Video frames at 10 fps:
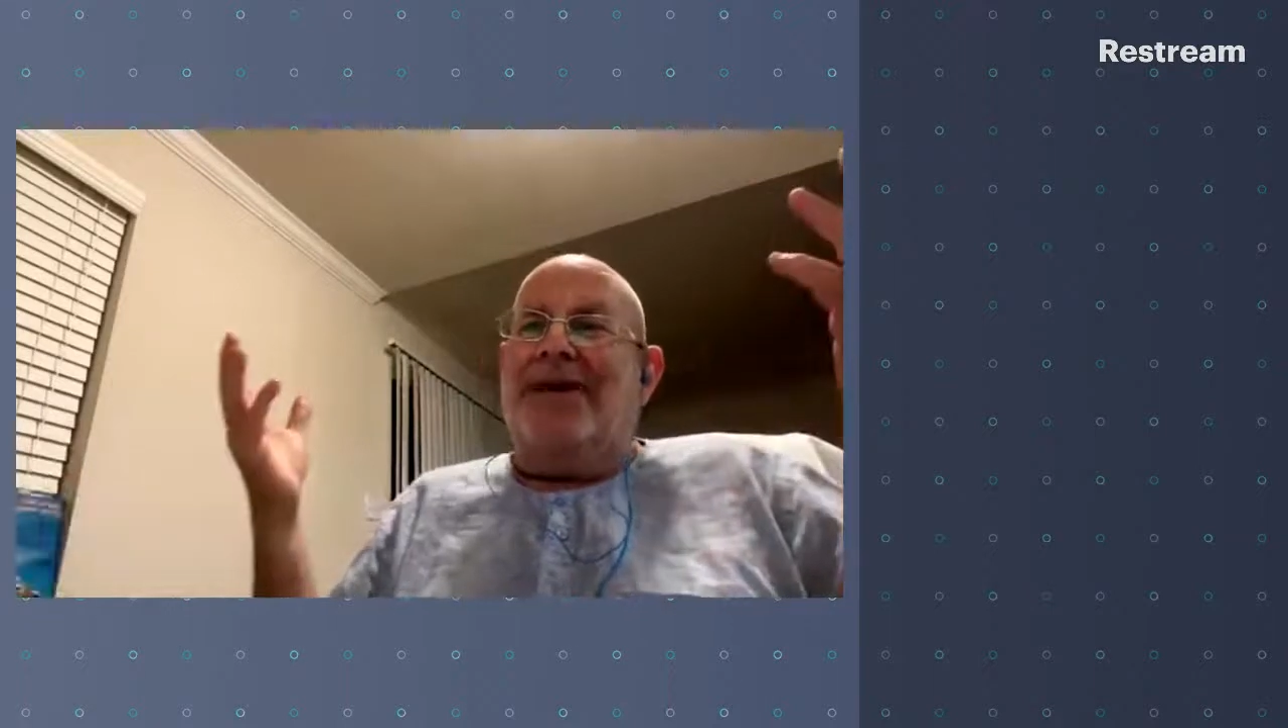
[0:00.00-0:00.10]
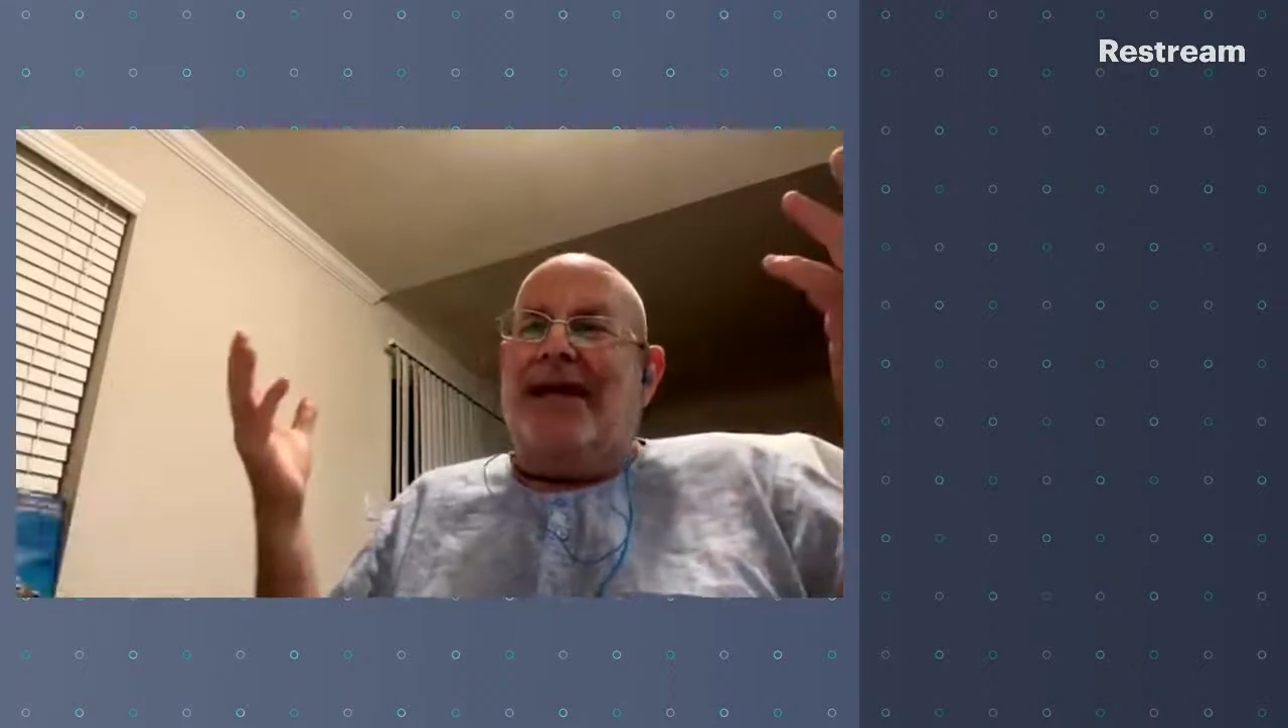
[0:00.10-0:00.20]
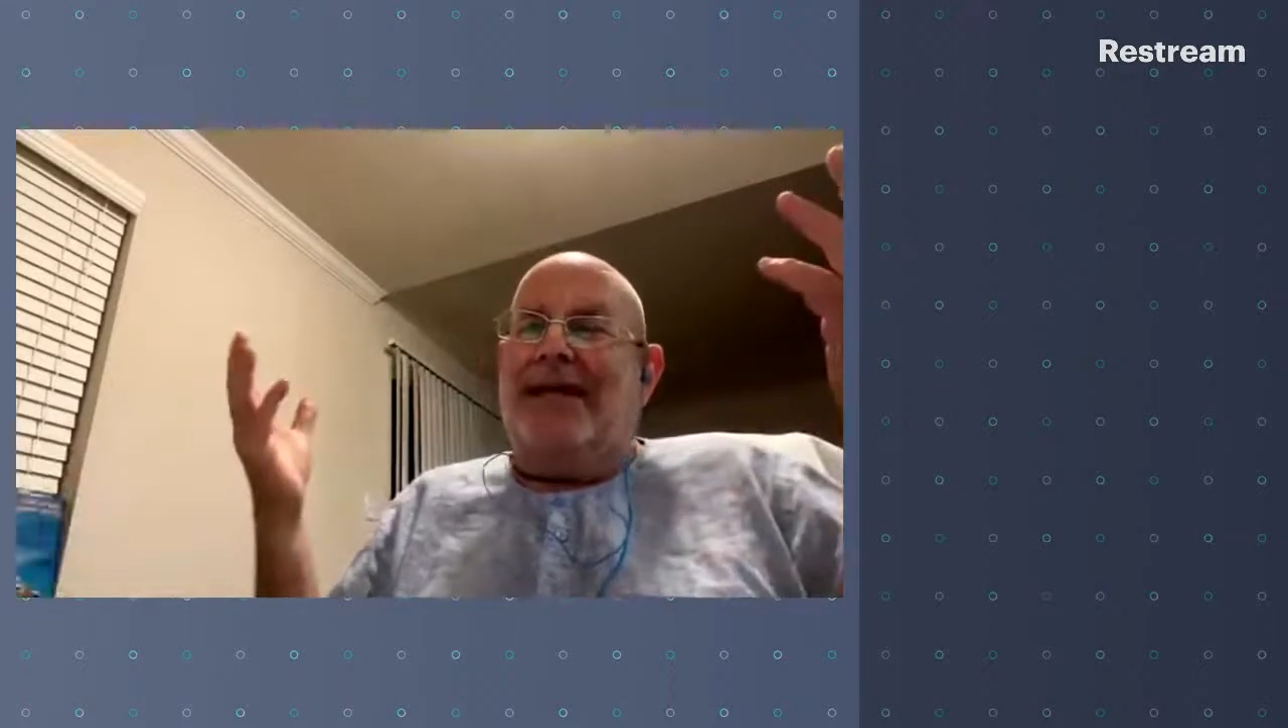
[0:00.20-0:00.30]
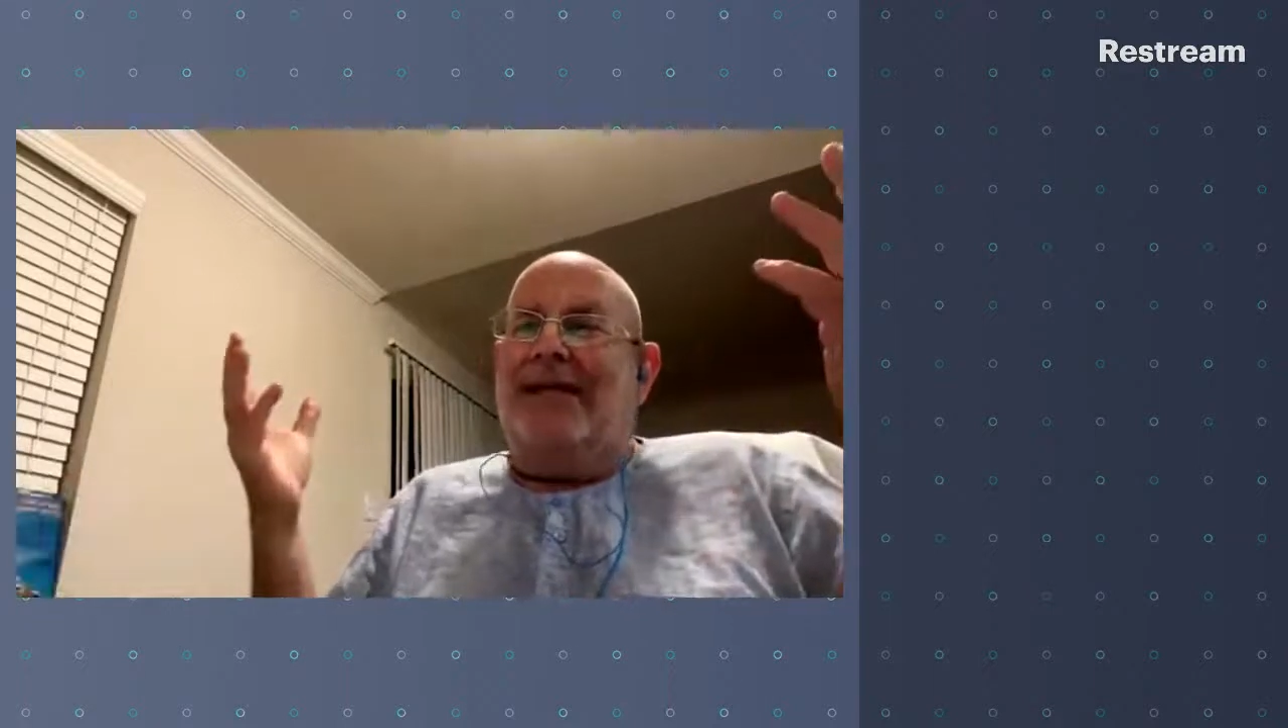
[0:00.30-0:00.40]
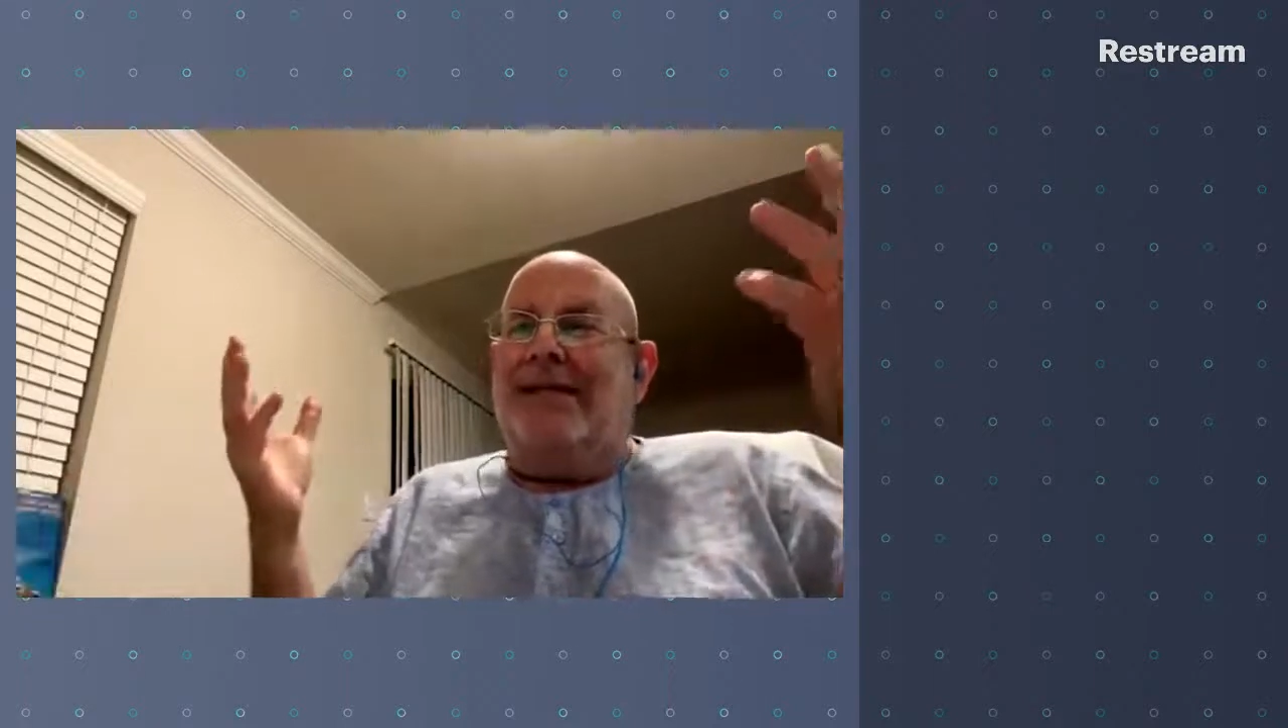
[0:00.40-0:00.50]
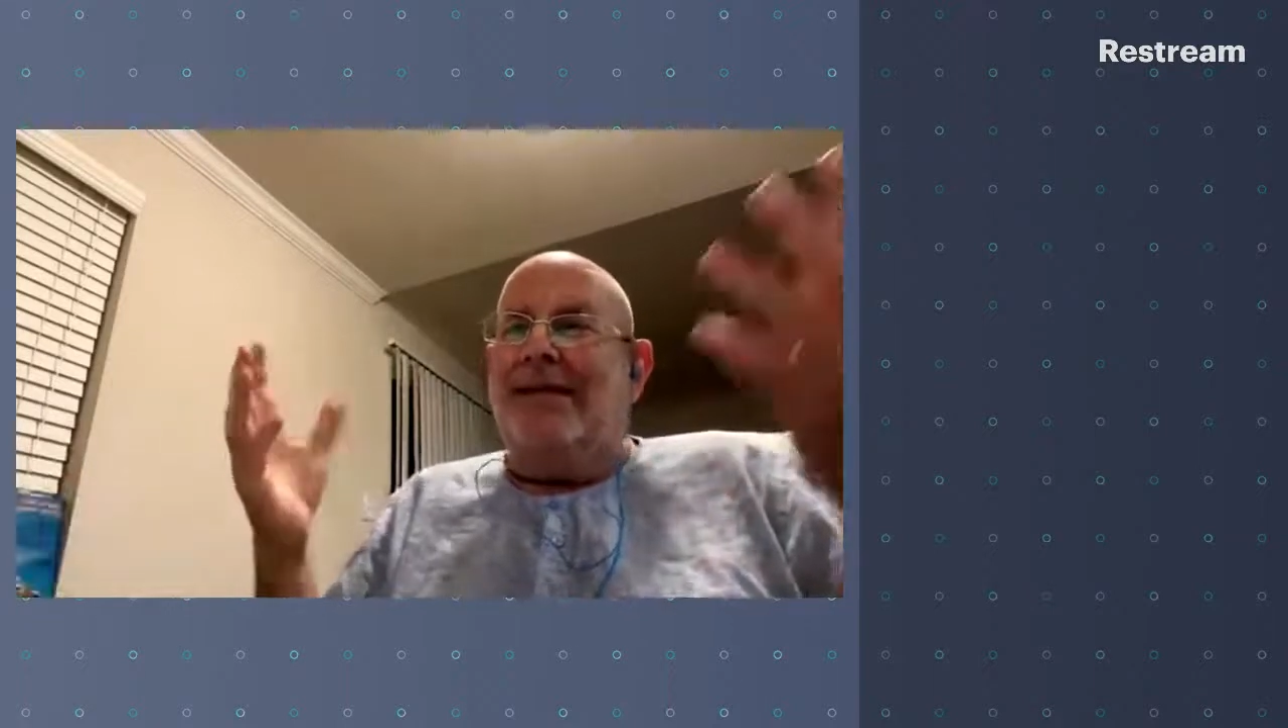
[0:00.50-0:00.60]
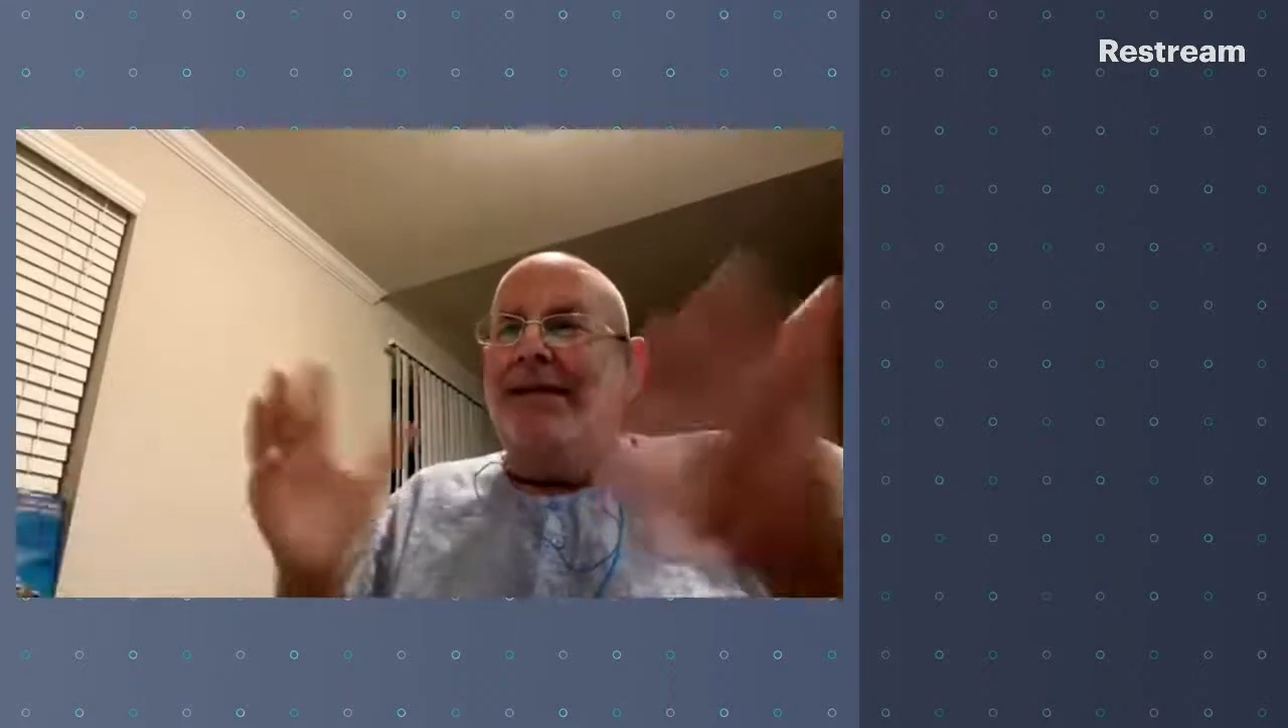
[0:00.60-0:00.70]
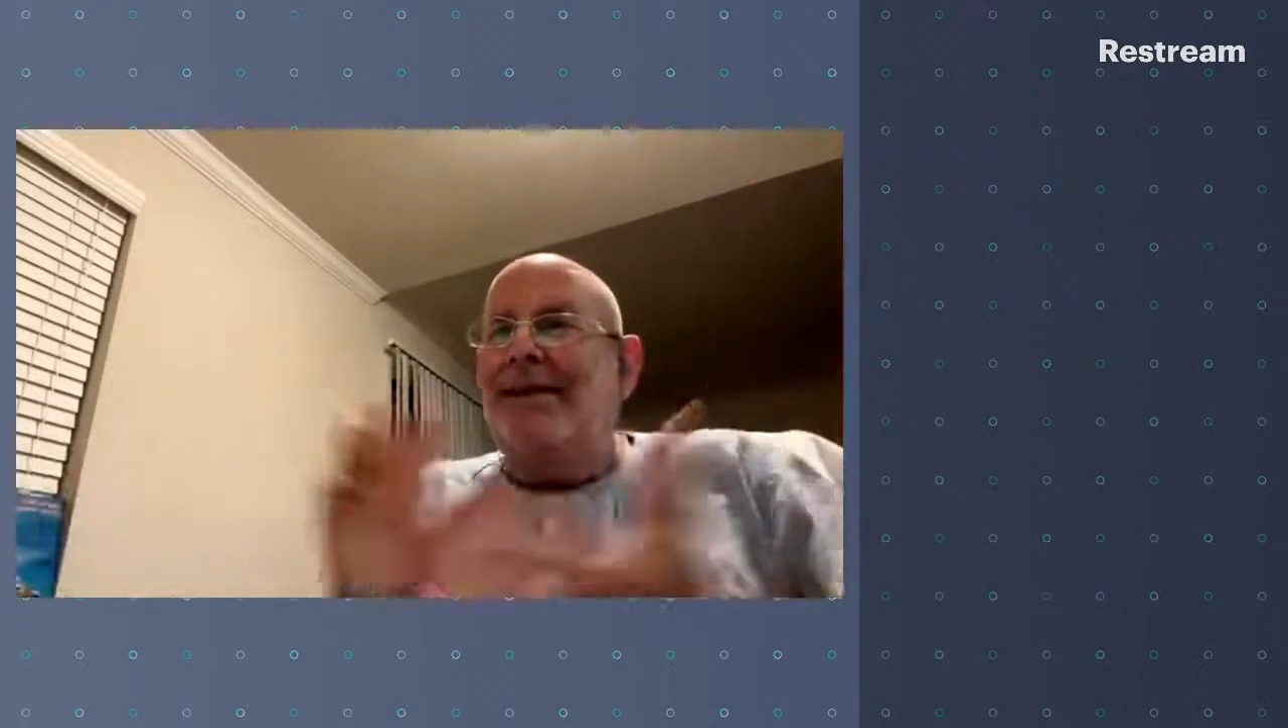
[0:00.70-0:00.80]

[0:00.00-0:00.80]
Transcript: 8